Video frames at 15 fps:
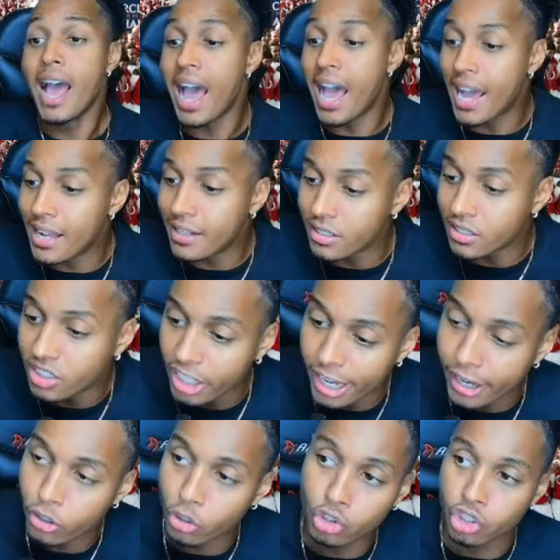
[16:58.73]
Add
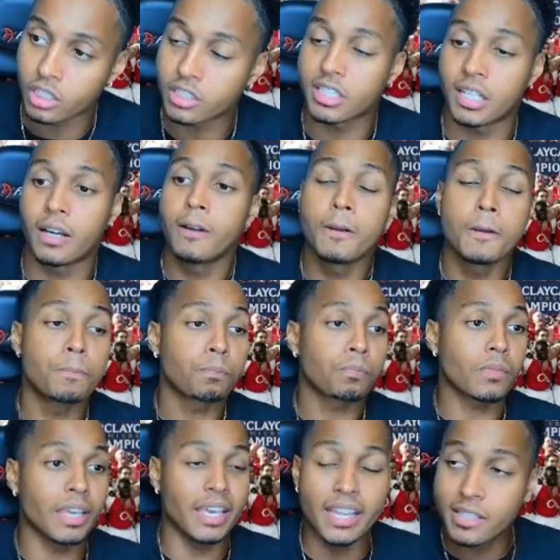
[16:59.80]
Diogo Jota
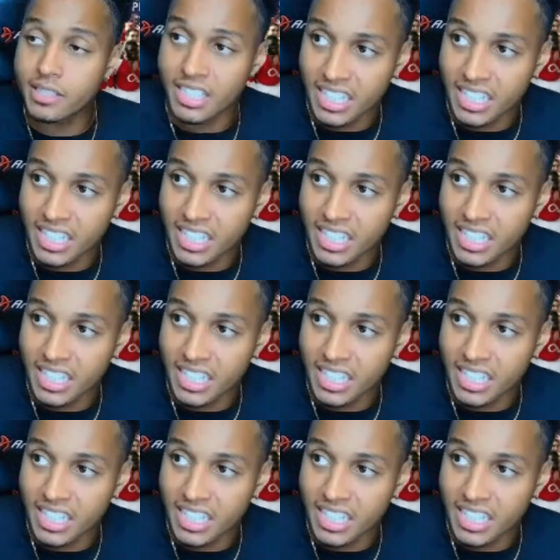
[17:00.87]
into